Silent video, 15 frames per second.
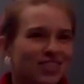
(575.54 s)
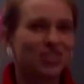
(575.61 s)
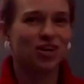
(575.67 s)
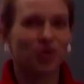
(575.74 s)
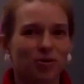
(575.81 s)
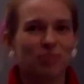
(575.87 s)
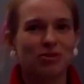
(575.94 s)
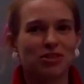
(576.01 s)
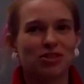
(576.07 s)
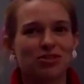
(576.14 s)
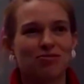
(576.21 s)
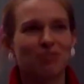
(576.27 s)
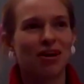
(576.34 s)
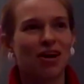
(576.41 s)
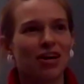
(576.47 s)
So, which
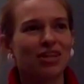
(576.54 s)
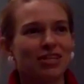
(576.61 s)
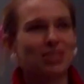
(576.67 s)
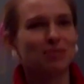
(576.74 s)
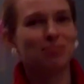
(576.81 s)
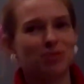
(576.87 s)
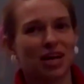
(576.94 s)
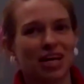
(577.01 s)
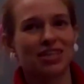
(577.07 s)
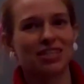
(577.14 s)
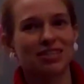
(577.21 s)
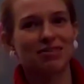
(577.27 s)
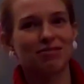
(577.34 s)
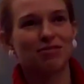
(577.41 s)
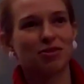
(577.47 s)
is very
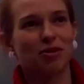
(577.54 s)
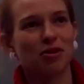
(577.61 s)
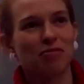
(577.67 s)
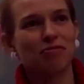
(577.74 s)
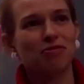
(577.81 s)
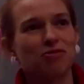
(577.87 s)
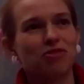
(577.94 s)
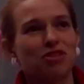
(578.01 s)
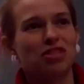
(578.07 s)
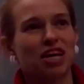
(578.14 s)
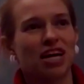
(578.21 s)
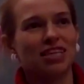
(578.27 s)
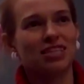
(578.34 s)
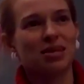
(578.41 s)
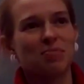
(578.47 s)
subjective. So if you
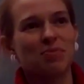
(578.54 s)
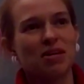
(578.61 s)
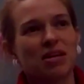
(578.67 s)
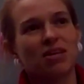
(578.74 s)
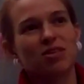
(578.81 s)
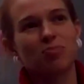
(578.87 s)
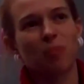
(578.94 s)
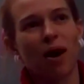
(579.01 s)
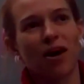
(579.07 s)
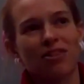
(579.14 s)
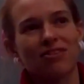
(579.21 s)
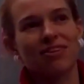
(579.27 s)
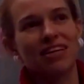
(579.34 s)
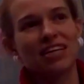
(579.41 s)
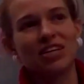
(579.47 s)
decide something is
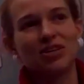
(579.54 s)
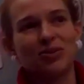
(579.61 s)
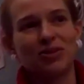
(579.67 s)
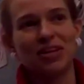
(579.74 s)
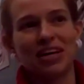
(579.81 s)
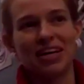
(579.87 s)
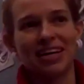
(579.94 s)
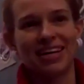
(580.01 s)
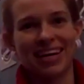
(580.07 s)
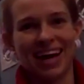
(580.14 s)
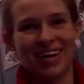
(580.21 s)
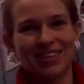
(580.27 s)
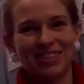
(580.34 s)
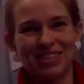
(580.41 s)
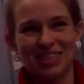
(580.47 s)
bothering you, then it
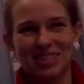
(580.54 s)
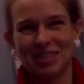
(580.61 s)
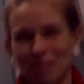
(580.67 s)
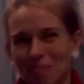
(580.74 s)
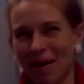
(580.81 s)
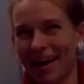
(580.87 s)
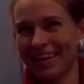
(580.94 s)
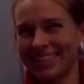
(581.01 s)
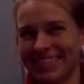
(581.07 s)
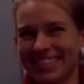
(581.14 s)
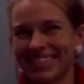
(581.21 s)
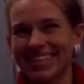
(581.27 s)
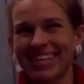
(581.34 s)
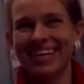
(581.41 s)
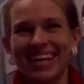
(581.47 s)
counts as a
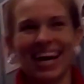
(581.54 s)
pest.